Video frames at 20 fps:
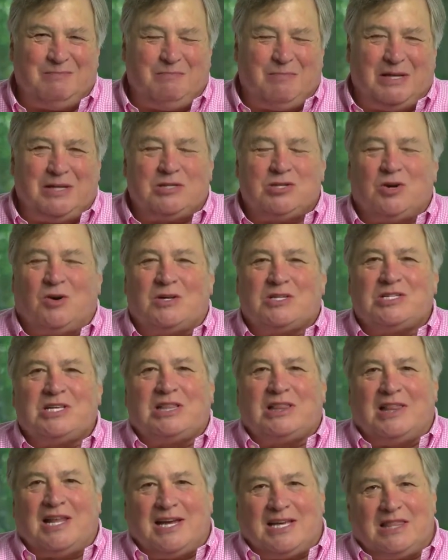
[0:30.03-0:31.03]
Bill talks
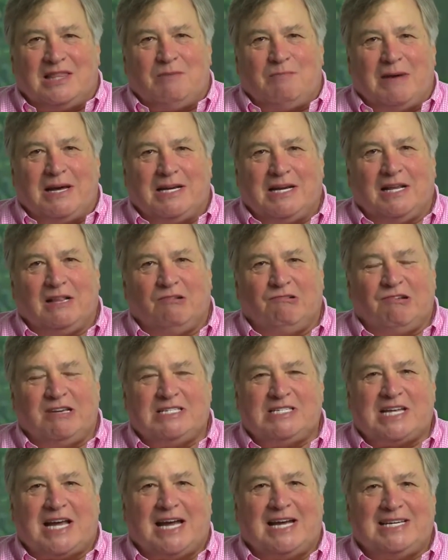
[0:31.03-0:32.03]
at length about Hillary's